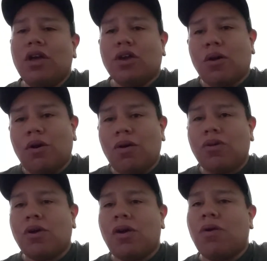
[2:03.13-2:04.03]
go,
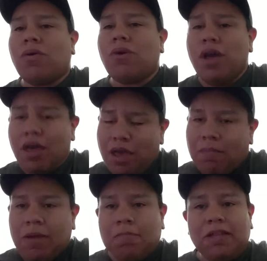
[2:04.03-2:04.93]
go.
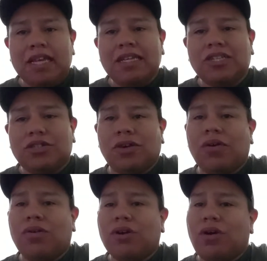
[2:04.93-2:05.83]
Baby, please
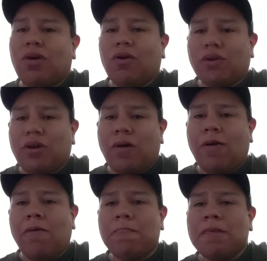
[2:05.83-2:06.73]
don't go,
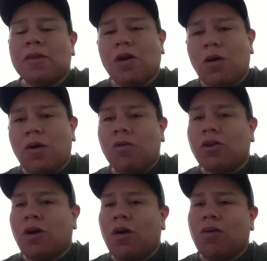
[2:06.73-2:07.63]
go, go,
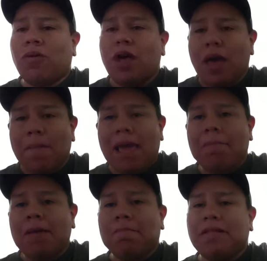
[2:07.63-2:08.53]
go.
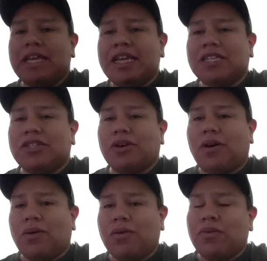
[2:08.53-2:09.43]
Baby, please
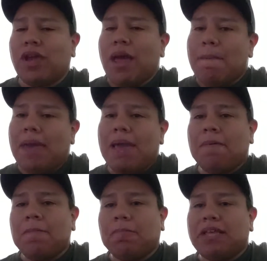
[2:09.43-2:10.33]
don't.
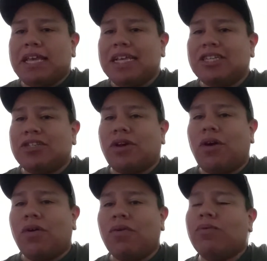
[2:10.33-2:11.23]
Baby, please
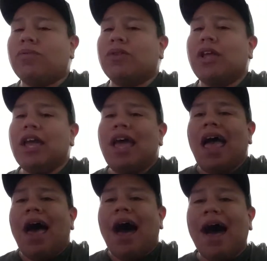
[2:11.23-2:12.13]
don't.
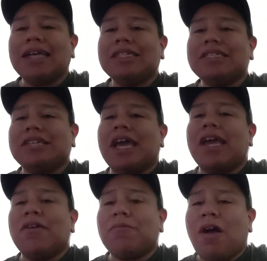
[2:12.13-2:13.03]
I
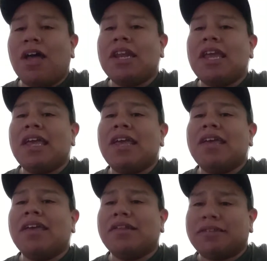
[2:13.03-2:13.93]
stay
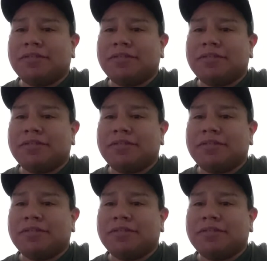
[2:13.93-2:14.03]
running